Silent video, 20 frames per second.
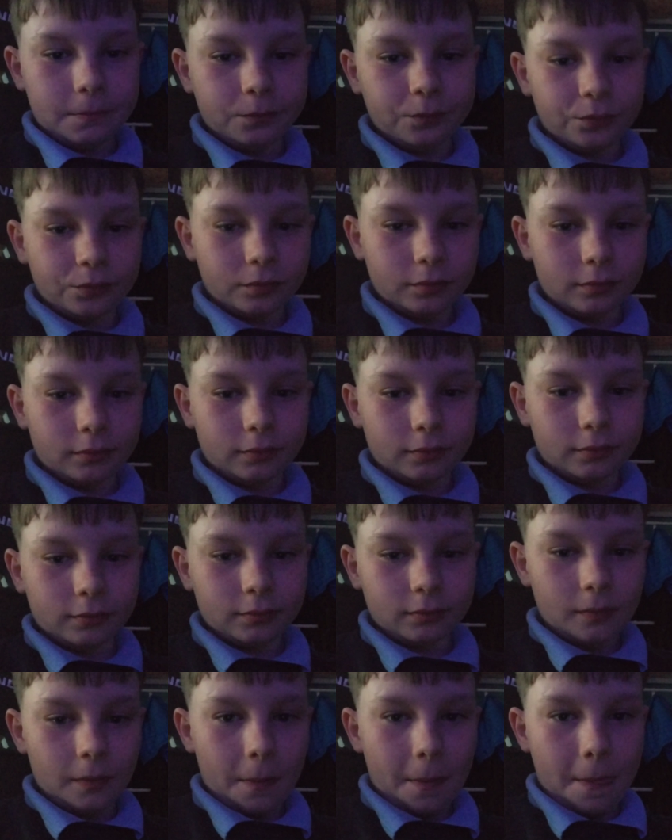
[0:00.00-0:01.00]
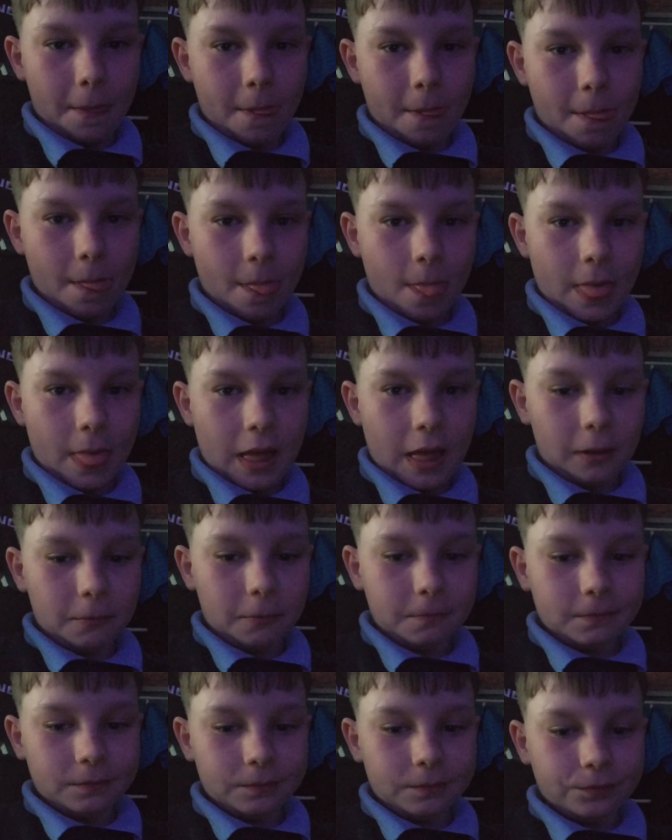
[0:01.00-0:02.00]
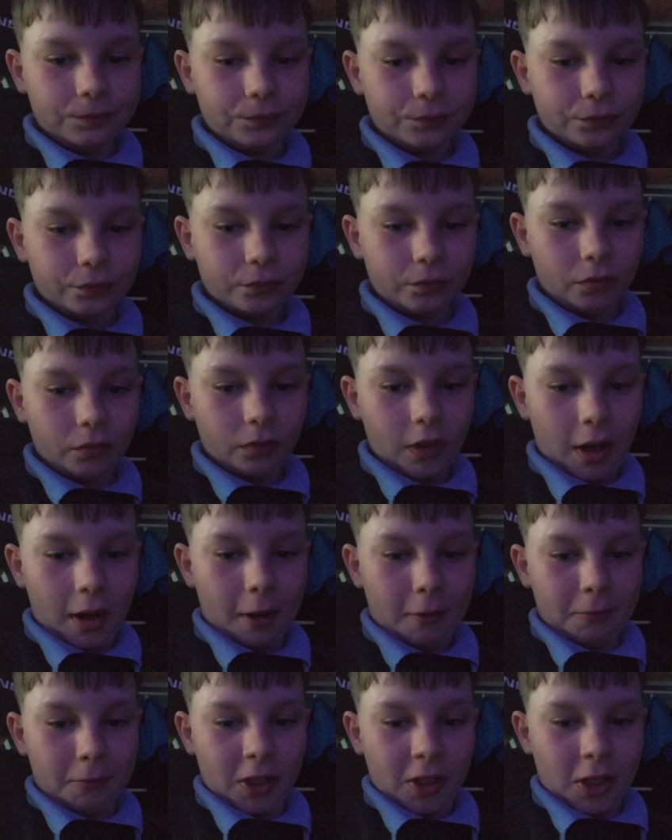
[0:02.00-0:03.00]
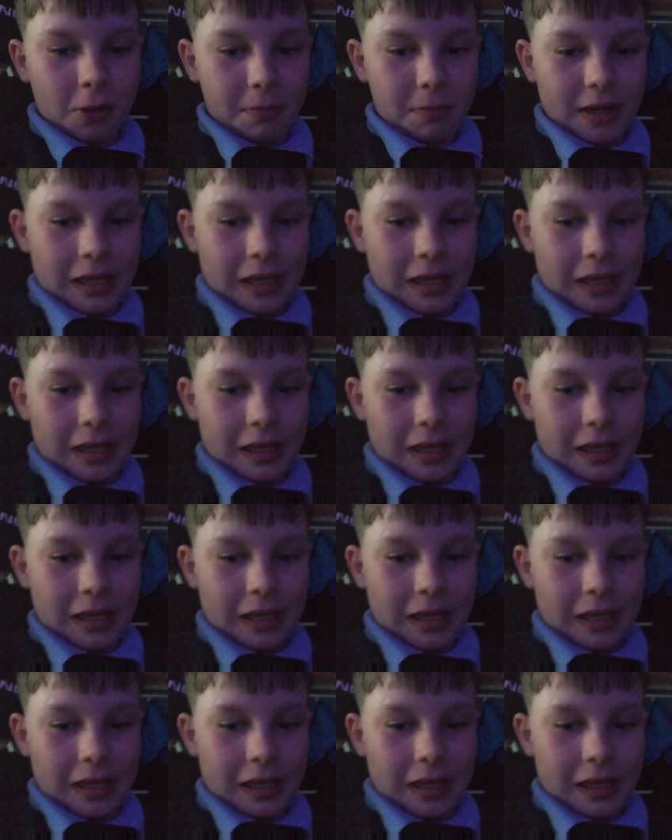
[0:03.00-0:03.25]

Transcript: And it's February now. So. I'm going to be